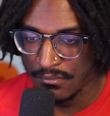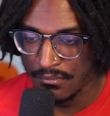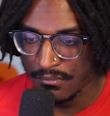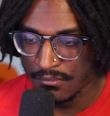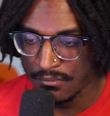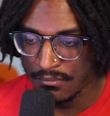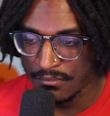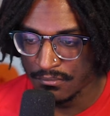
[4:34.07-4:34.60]

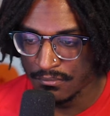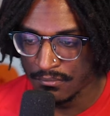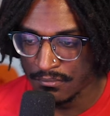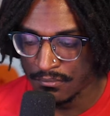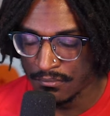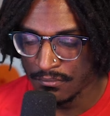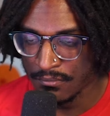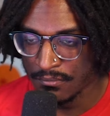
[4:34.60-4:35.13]

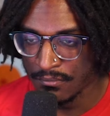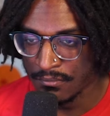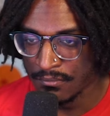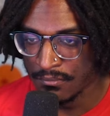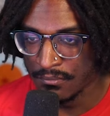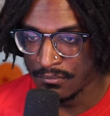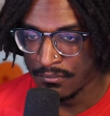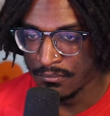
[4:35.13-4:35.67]

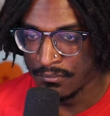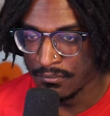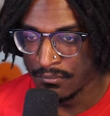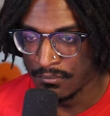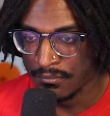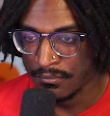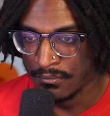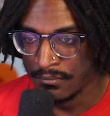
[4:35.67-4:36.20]

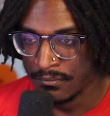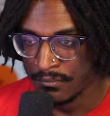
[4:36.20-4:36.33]
[no speech]